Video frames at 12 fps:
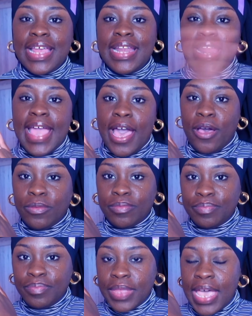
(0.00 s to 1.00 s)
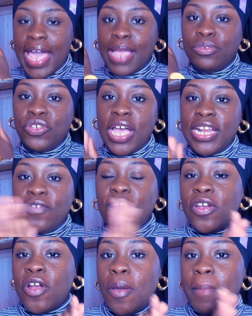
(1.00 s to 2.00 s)
Now I'm trying to
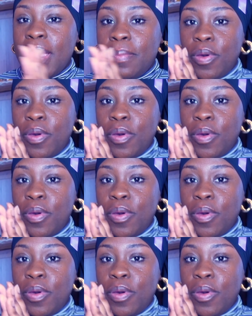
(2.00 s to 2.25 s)
figure out my